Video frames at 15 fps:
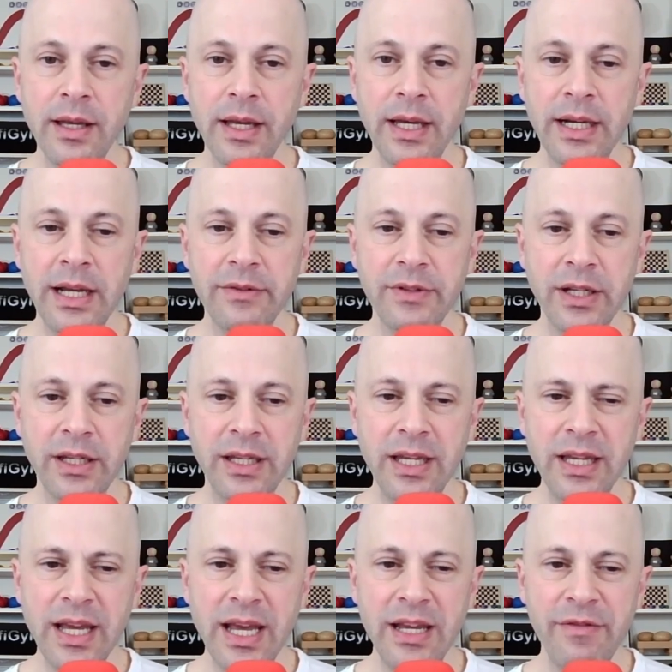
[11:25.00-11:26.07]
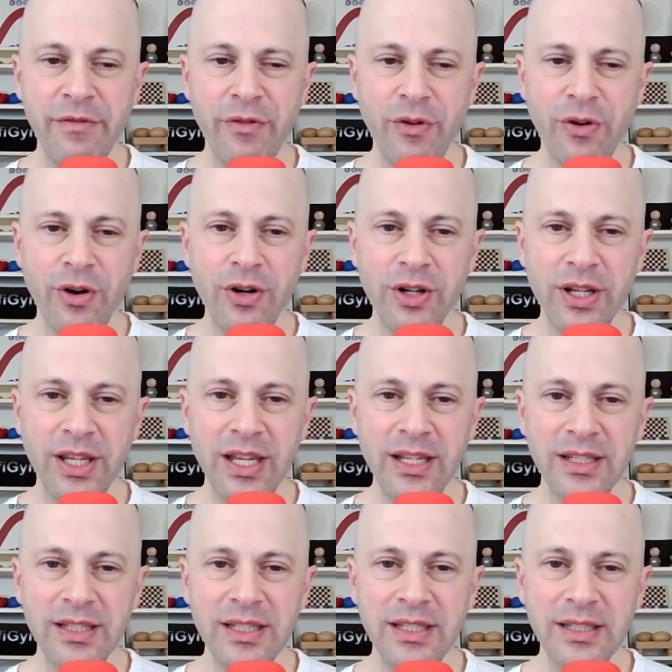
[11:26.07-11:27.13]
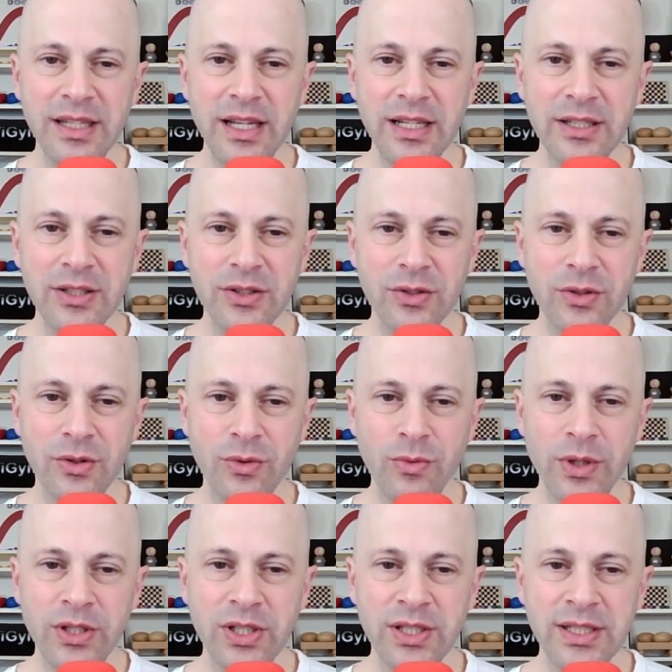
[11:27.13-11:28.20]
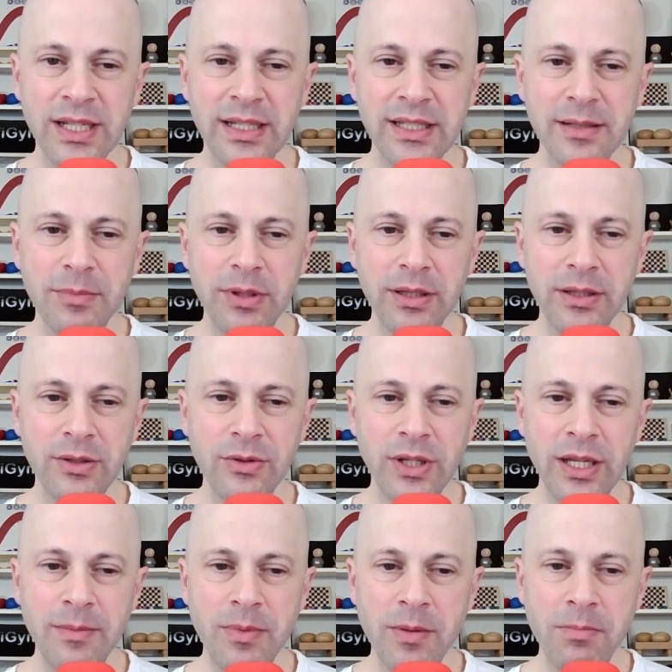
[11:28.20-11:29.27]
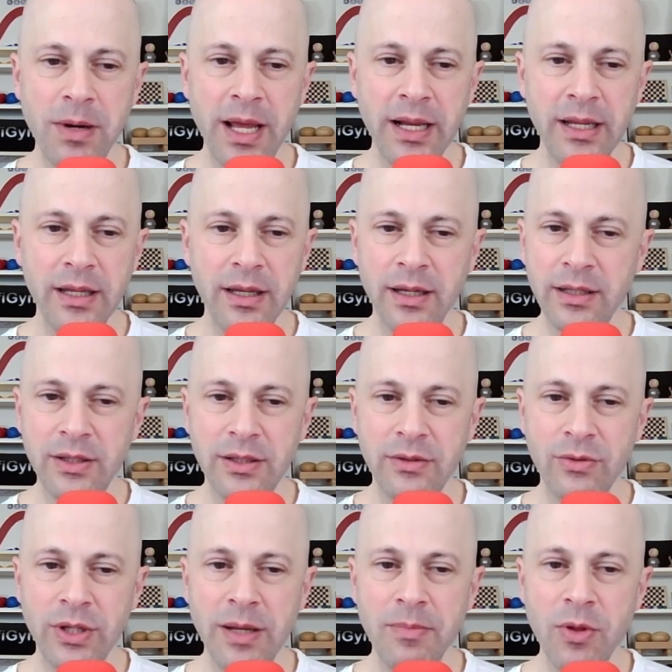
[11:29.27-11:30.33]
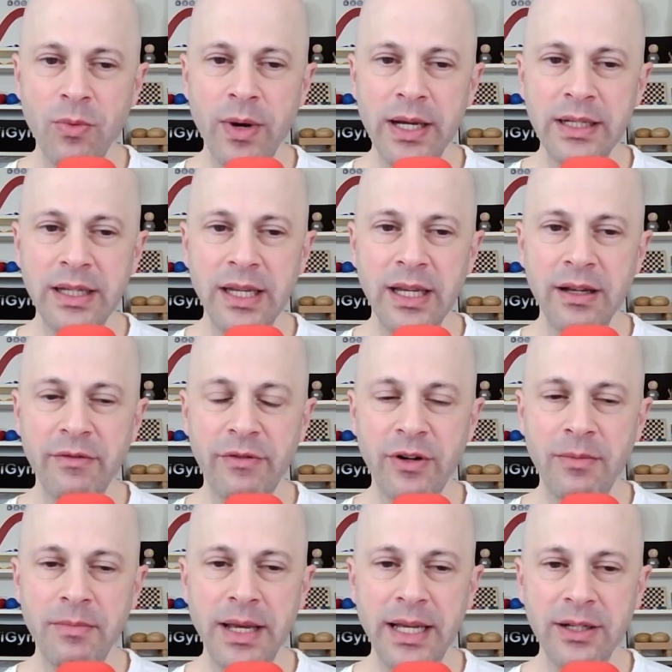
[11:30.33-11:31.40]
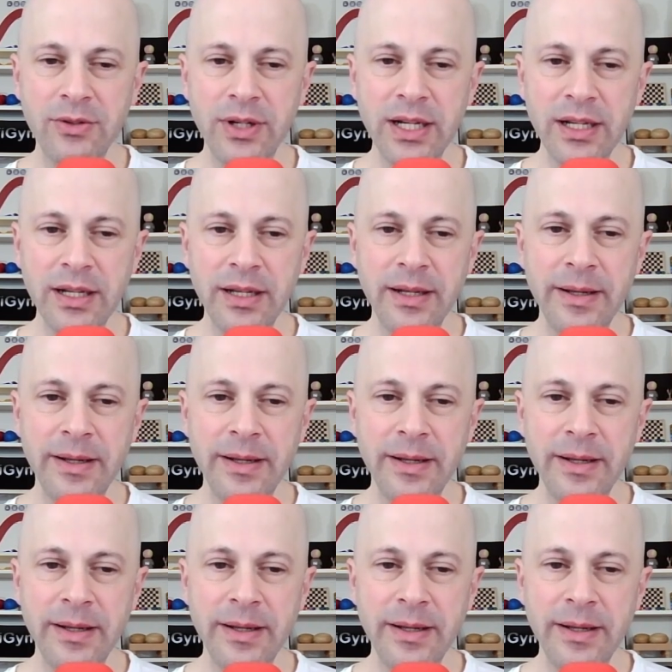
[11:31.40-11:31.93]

And after king a4, king c6, which is sensible to keep the white king from entering,